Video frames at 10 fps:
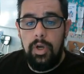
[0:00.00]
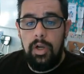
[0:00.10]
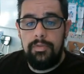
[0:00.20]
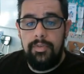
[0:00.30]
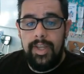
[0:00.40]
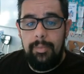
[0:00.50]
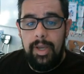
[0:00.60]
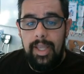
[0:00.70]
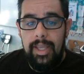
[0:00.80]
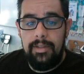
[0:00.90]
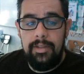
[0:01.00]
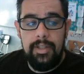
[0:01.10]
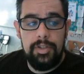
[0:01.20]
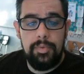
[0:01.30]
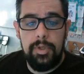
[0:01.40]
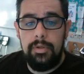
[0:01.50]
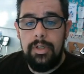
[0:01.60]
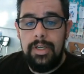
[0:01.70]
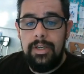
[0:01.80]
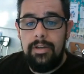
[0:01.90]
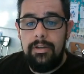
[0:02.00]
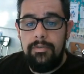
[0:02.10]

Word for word: 12 divided by 8 in this row,